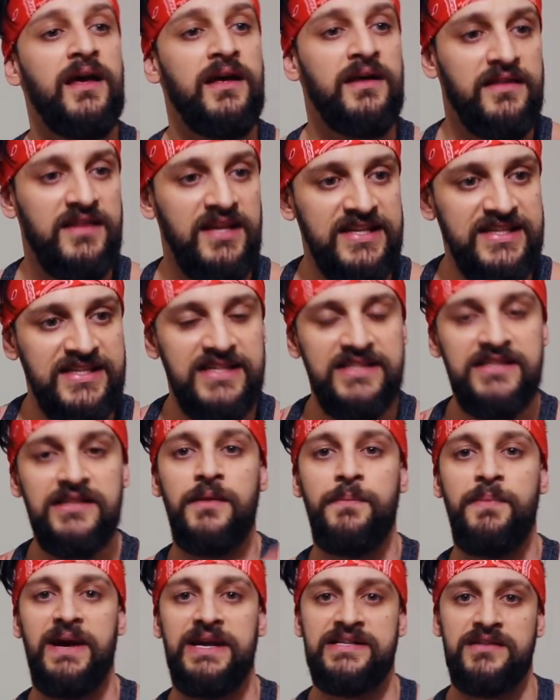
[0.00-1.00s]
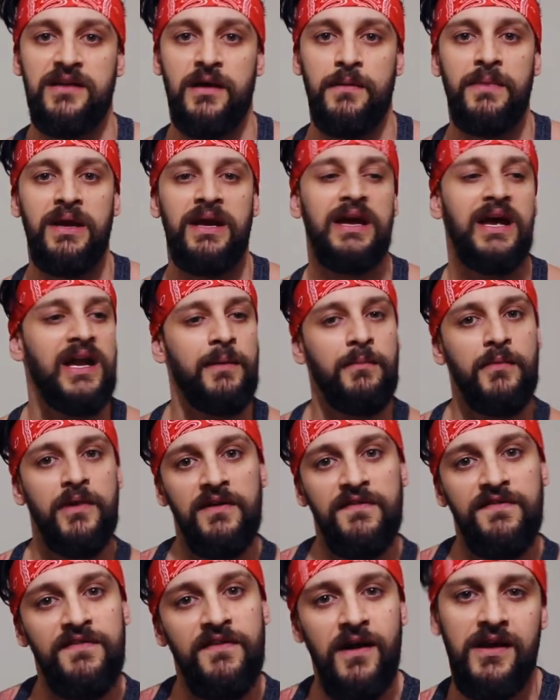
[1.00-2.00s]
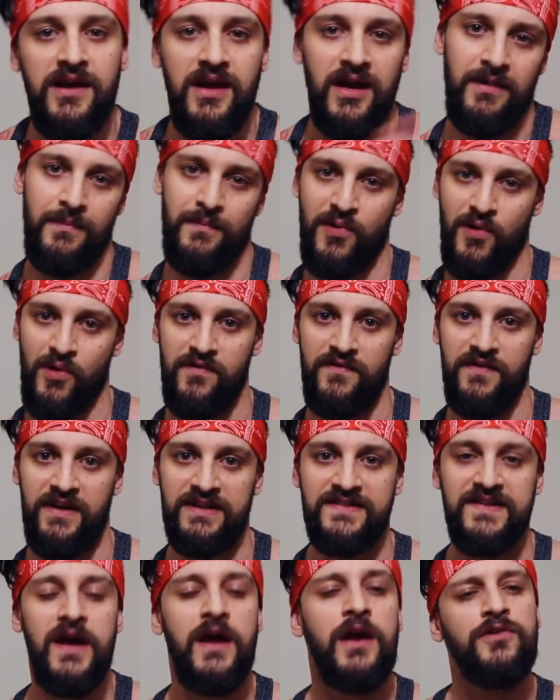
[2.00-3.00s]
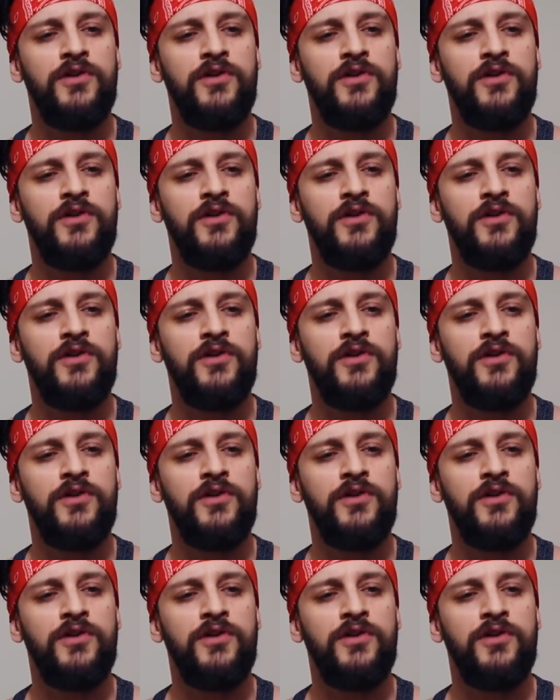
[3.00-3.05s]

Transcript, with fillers: this isn't the best on me and I'm gonna fucking improve it.